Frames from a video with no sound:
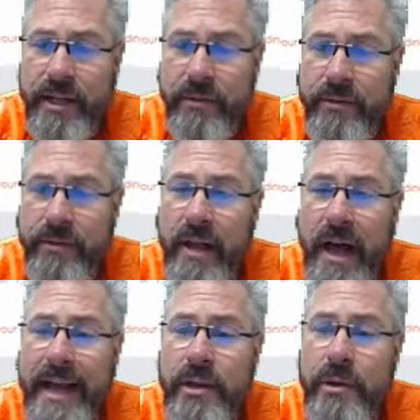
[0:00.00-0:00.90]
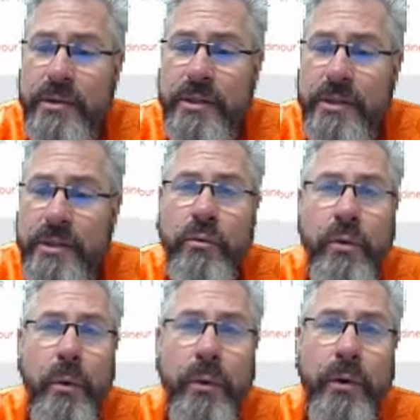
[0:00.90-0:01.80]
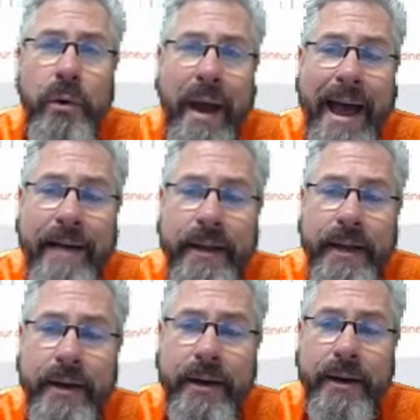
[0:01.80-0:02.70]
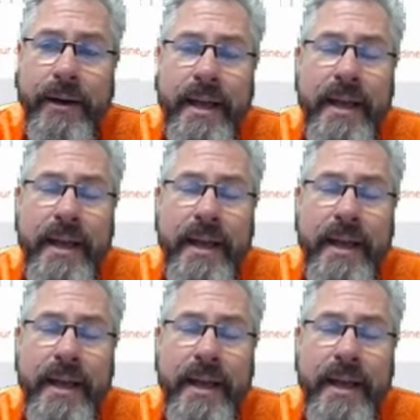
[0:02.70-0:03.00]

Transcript: Now, I use this growth graph here.